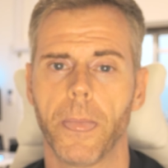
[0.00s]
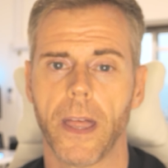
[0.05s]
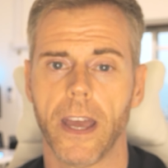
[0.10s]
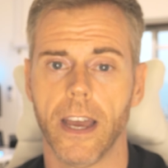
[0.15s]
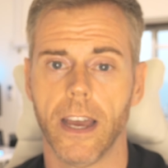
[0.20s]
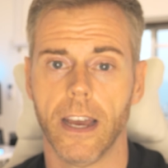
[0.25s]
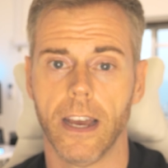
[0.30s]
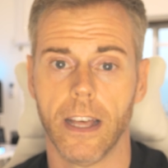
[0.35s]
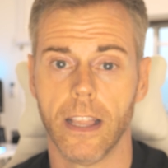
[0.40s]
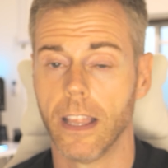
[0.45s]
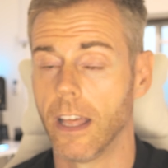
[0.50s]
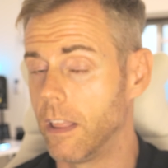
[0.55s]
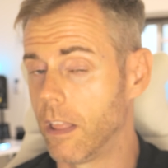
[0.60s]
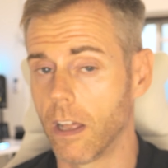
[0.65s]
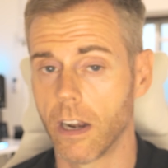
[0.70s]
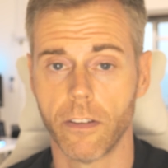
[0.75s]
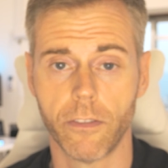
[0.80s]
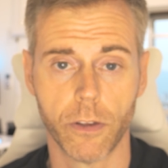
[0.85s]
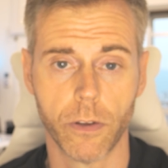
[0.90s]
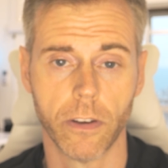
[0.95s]
A
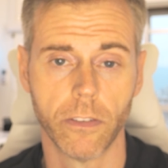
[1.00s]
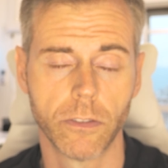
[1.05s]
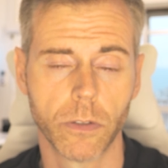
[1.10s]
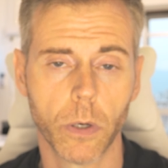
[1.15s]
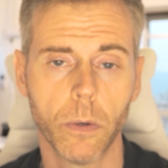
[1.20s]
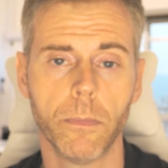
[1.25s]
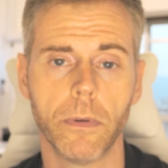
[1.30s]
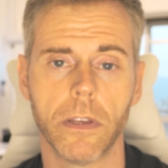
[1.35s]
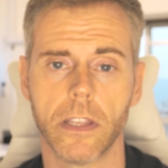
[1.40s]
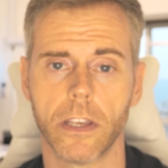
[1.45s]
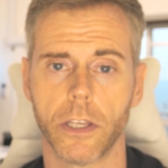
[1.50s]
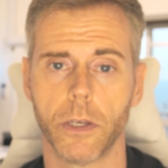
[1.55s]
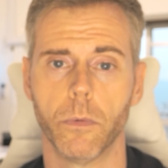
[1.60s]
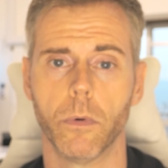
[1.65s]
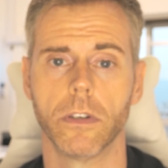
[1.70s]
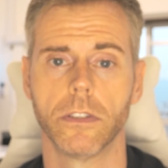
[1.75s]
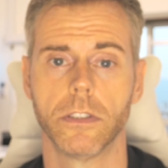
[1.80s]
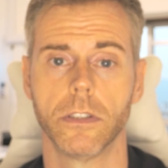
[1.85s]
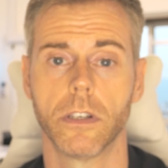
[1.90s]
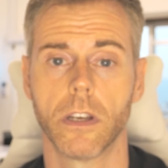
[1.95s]
lot of you have told me that you
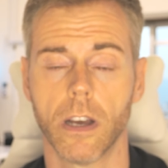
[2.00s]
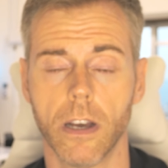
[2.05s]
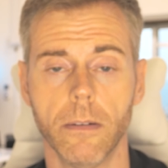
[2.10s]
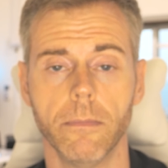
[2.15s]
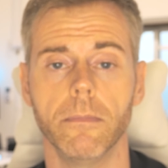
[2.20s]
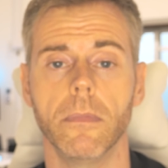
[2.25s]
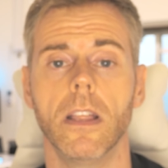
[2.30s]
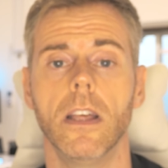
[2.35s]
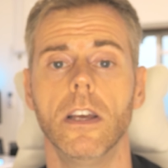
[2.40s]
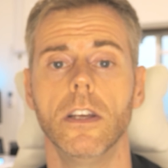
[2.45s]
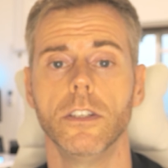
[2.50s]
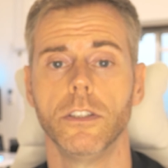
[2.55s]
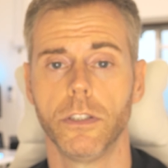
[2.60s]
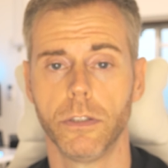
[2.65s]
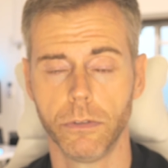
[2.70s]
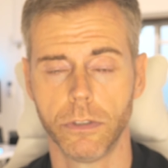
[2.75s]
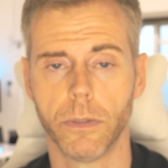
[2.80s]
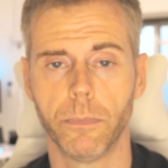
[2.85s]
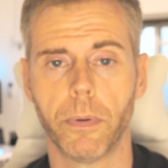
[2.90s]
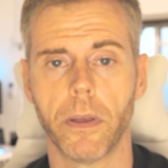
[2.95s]
want to come
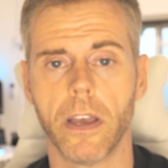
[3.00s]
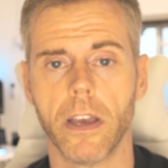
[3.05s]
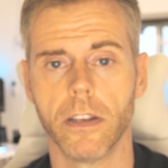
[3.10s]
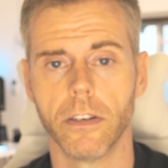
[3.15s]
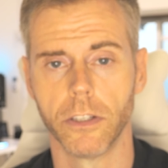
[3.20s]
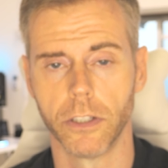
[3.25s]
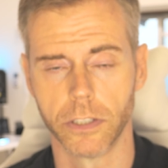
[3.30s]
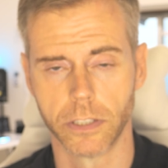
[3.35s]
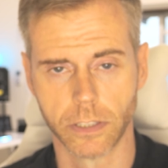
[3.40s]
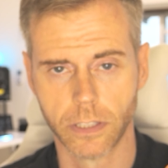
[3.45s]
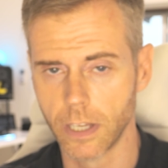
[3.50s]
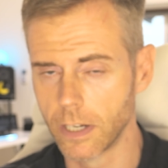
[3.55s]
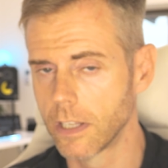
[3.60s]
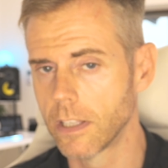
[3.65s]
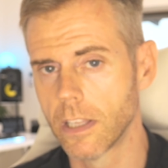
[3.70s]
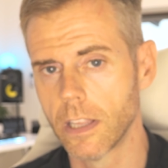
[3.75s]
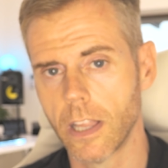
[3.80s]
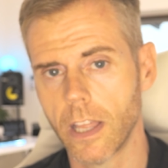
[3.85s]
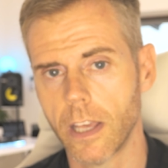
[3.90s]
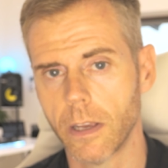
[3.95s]
to Japan. You're
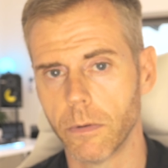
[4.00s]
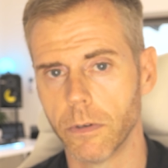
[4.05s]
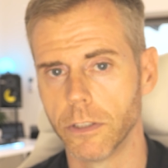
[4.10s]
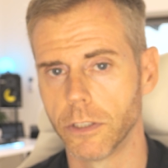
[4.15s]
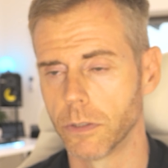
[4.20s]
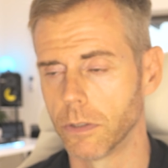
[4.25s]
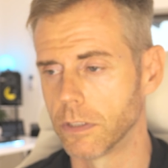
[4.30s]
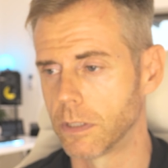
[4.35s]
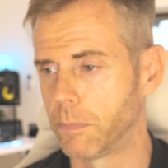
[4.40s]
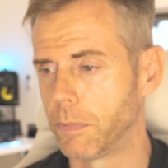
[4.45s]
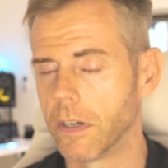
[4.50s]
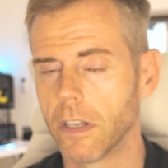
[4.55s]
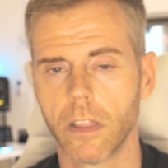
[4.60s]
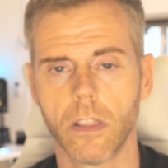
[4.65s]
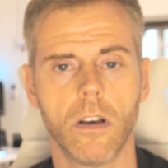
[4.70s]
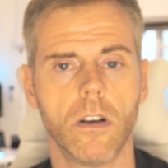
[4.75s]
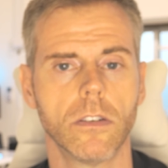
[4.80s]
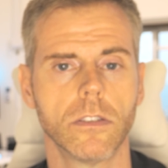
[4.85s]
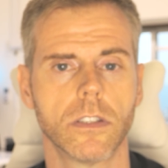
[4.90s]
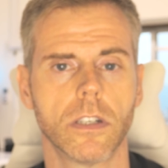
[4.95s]
studying the language, or it's been a
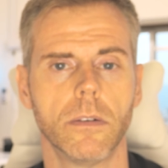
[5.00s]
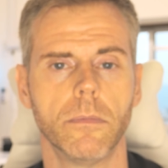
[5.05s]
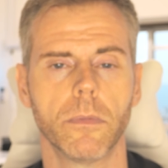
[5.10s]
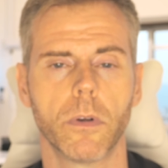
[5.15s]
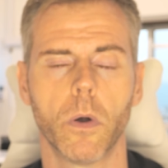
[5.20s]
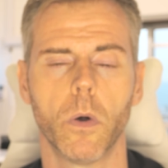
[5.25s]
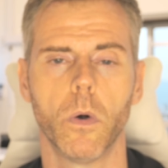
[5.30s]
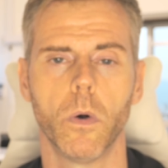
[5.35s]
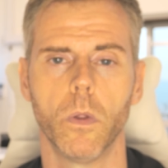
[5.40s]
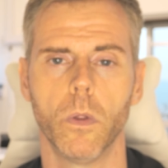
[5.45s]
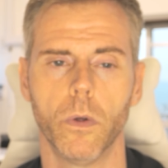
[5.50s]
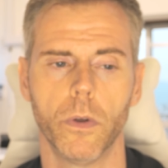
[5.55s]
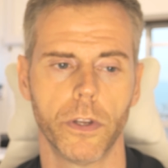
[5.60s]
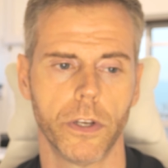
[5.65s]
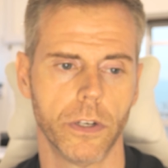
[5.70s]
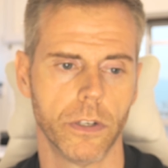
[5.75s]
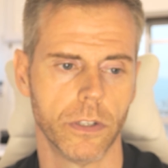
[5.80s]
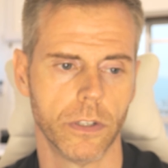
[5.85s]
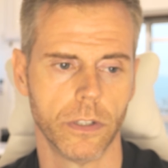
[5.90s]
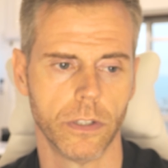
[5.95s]
long-term goal, or
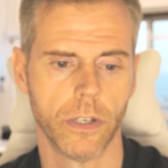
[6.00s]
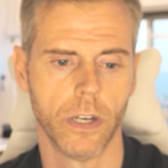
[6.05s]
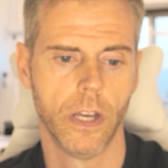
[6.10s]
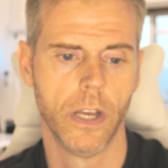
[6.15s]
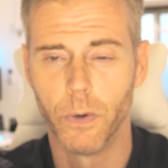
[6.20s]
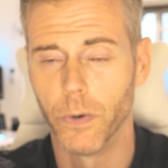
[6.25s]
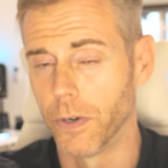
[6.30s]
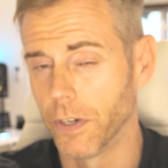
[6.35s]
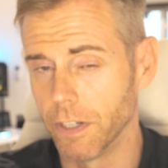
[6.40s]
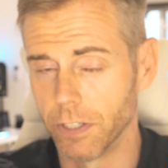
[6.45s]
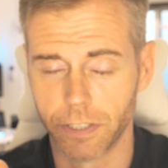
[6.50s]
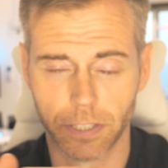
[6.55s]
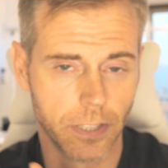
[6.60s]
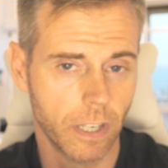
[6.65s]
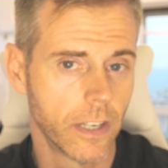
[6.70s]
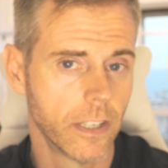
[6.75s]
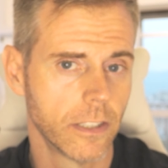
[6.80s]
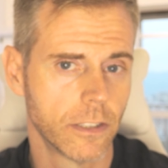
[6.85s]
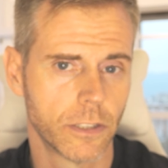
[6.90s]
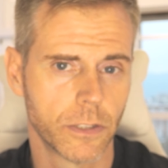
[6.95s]
you're
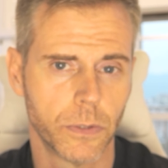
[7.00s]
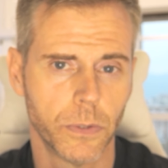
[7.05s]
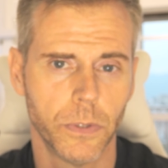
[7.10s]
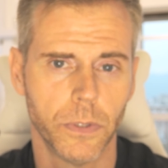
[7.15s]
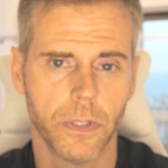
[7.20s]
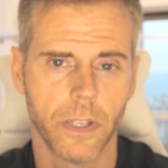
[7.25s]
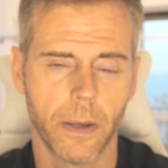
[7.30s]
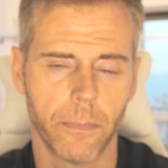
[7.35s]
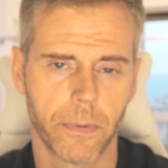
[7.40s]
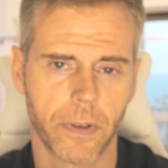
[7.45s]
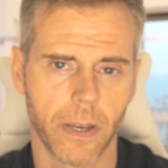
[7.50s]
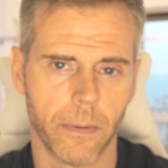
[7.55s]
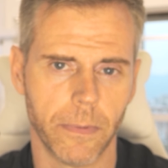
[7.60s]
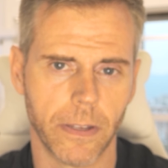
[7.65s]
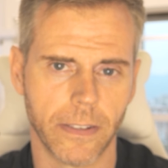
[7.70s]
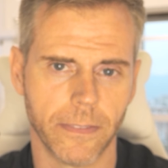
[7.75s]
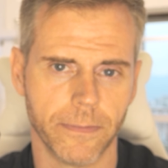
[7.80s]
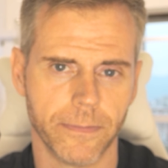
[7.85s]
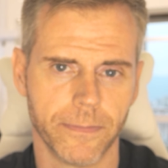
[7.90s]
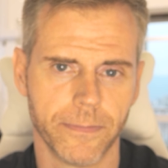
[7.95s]
starting school
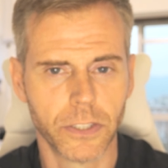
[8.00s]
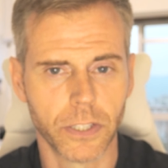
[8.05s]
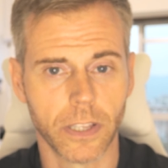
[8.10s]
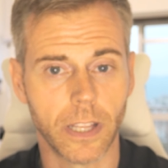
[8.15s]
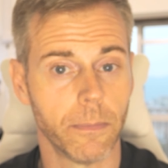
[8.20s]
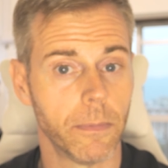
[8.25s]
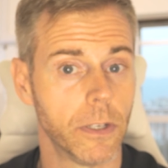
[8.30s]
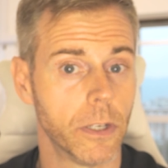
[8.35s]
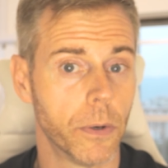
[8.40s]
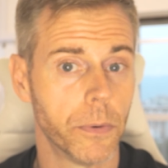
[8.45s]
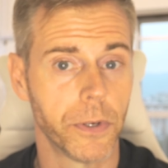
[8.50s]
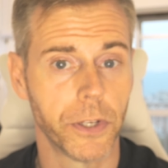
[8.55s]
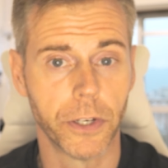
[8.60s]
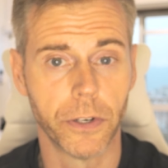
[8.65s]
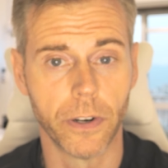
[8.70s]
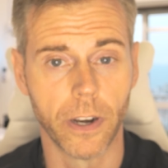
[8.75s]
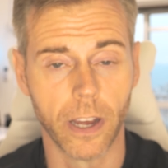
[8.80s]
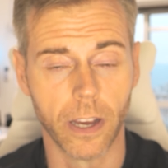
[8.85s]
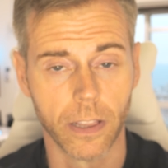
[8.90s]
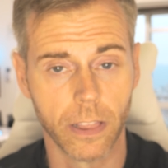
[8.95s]
upcoming. So let me know where
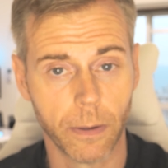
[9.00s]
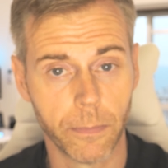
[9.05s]
you're at.